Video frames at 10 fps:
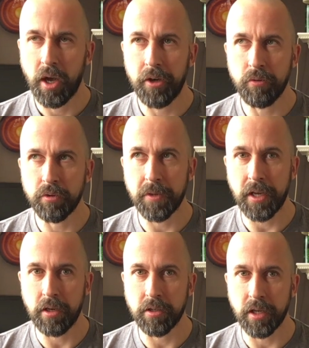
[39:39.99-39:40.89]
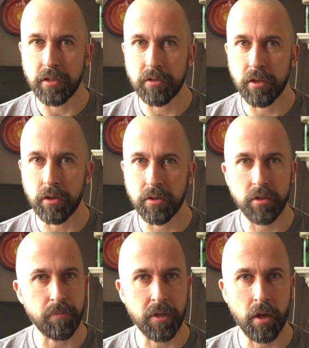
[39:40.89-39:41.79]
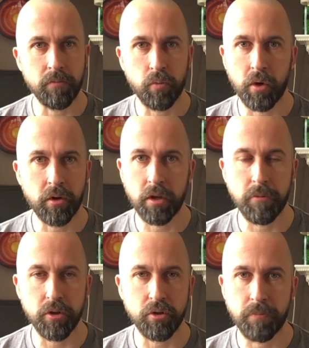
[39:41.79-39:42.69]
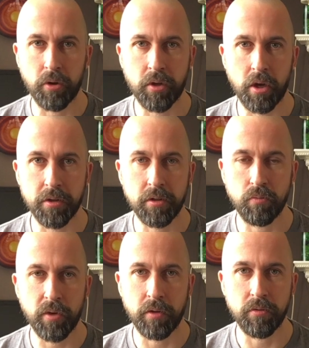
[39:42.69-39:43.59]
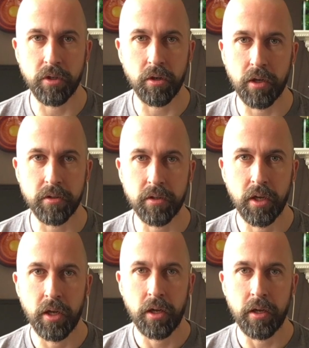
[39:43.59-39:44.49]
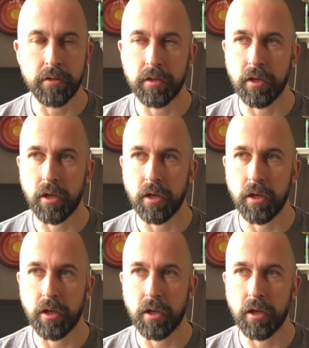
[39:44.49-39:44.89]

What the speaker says: I don't want to be inundated, so this just becomes one commercial podcast, and let's let's